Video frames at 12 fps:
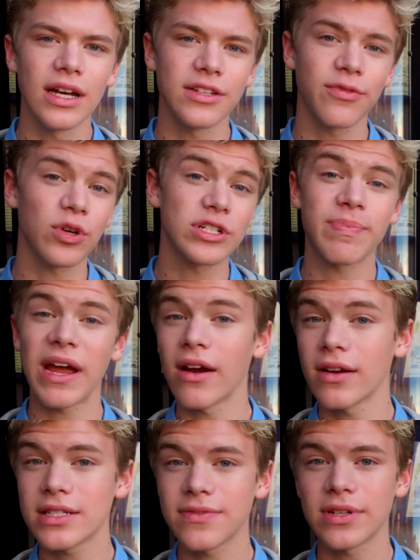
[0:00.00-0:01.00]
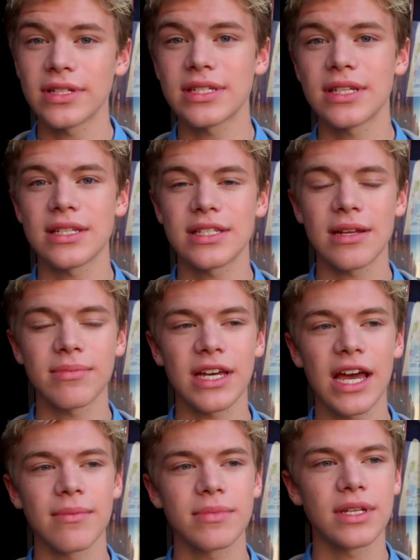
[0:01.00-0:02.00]
divorced parents, for instance,
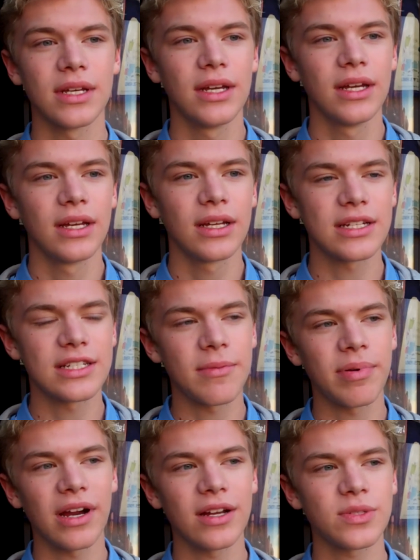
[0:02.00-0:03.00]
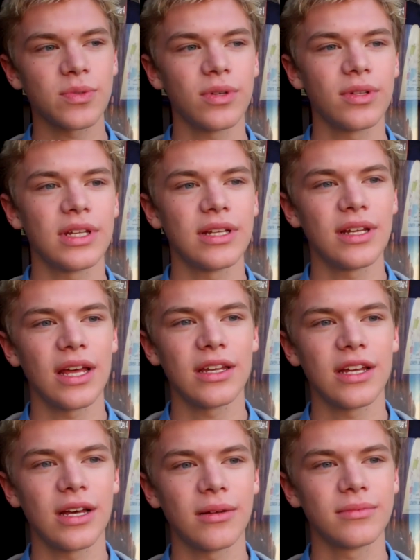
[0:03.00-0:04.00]
sometimes, because the parents will then
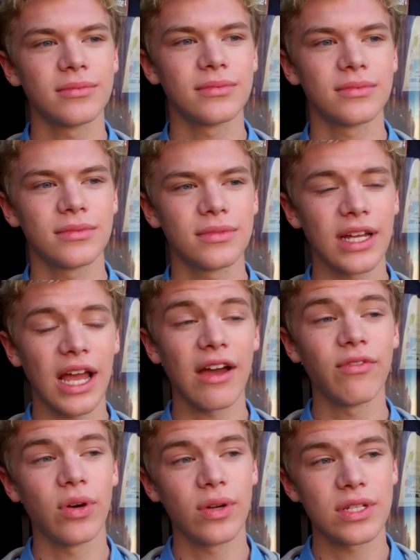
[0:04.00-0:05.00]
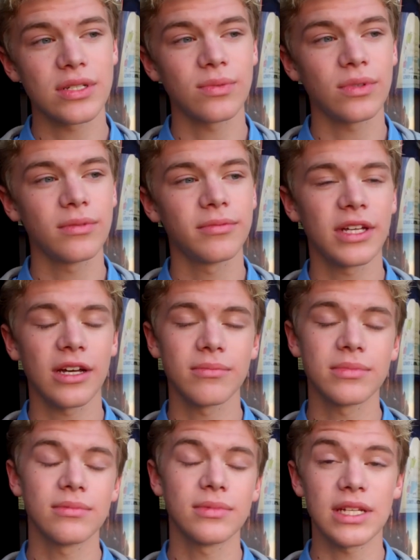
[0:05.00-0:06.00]
end up, like I've noticed, will become
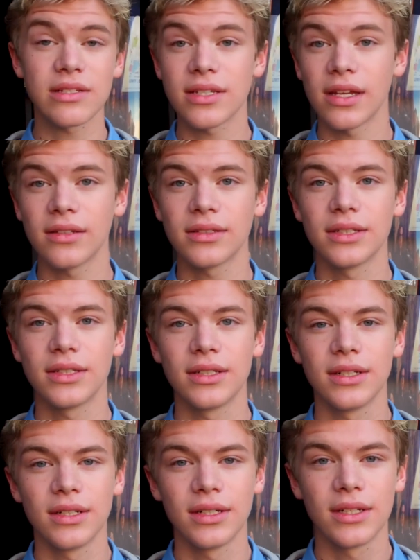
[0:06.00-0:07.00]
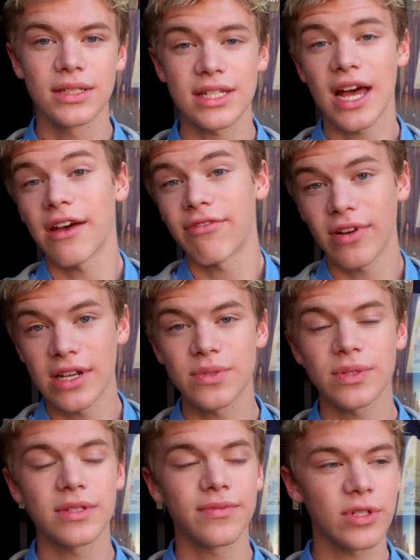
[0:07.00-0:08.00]
distant. Because I have
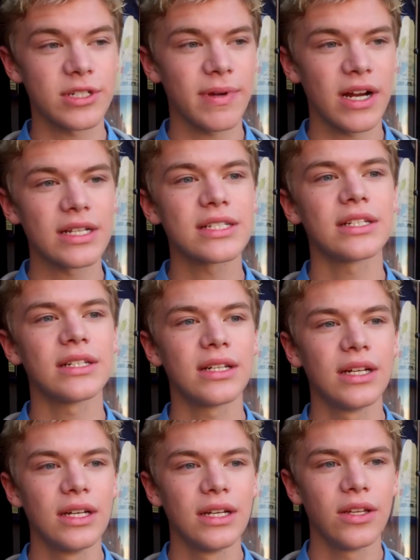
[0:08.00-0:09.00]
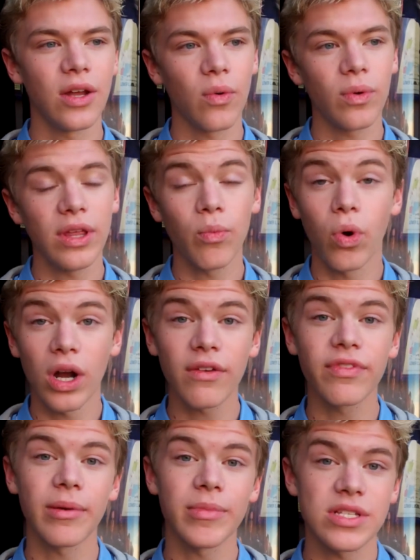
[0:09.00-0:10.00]
friends with divorced parents, and you know, one
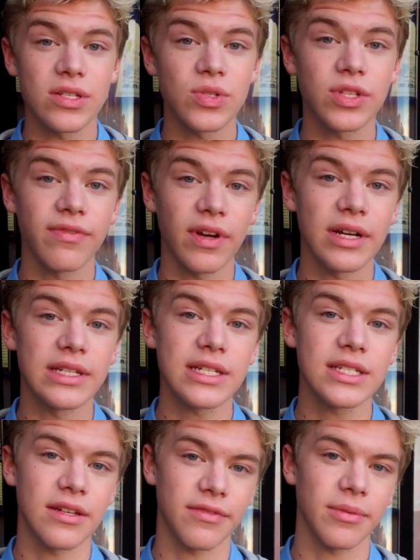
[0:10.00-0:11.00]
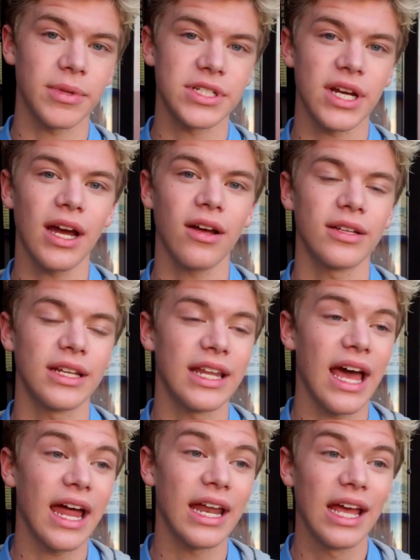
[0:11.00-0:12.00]
of them is usually very distant from the child, and
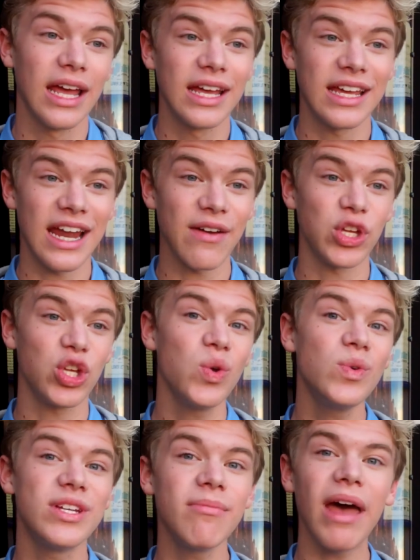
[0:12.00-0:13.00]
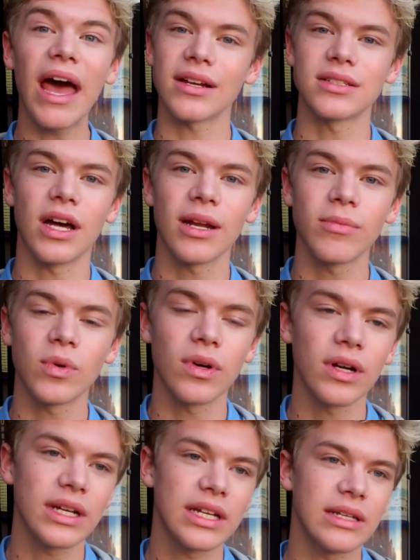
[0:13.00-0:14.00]
that can have a huge impact on them,
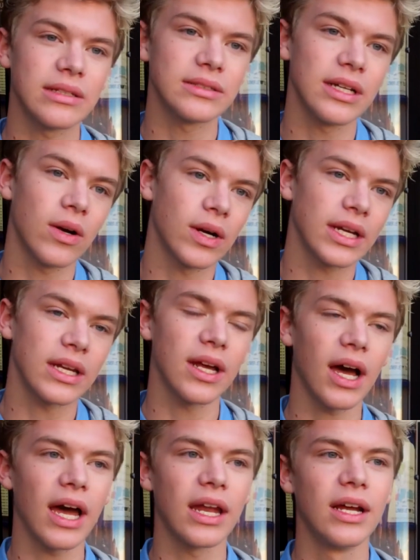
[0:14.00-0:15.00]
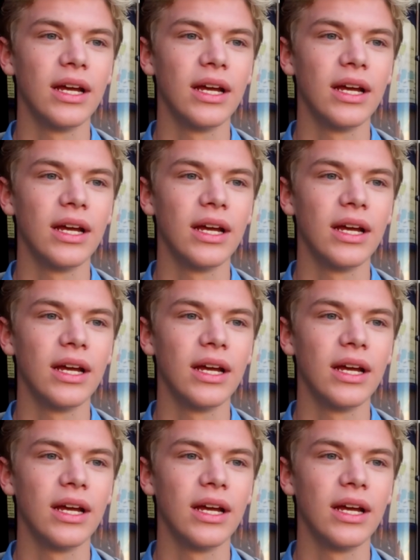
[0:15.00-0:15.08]
or it can, or it cannot